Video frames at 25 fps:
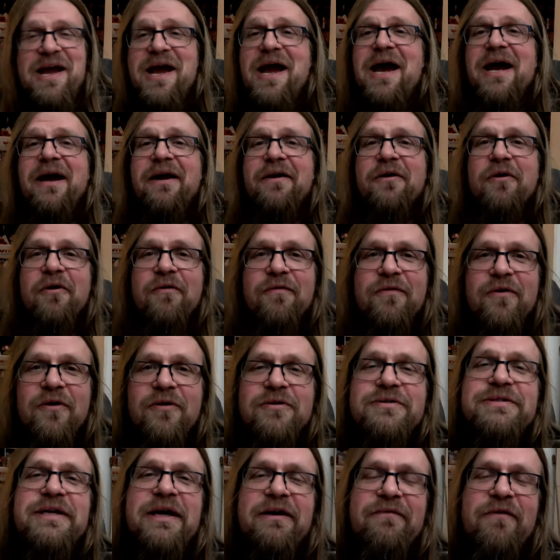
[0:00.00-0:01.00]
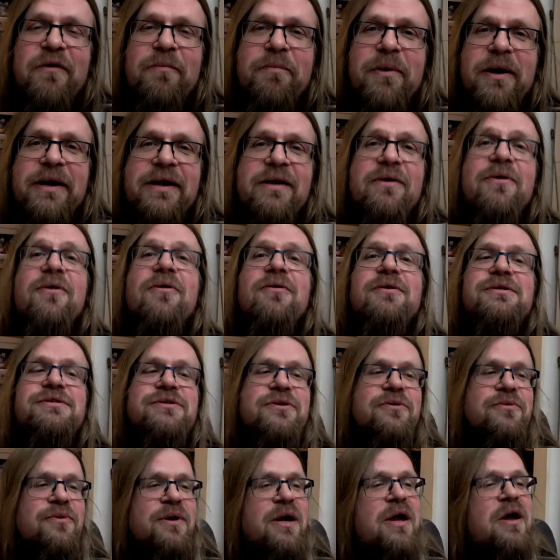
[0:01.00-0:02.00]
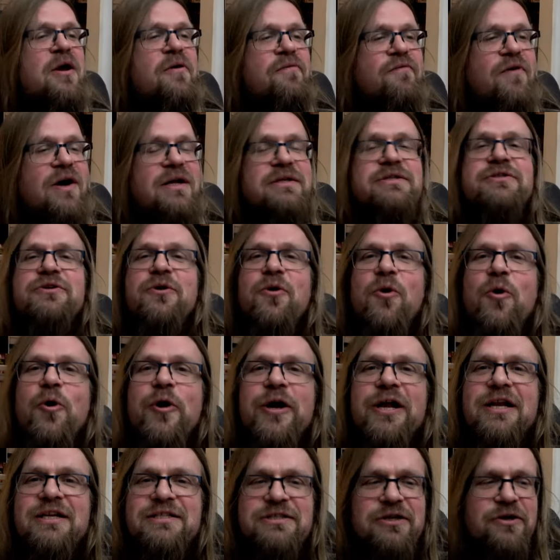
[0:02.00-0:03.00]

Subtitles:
And of course everybody also wants oil,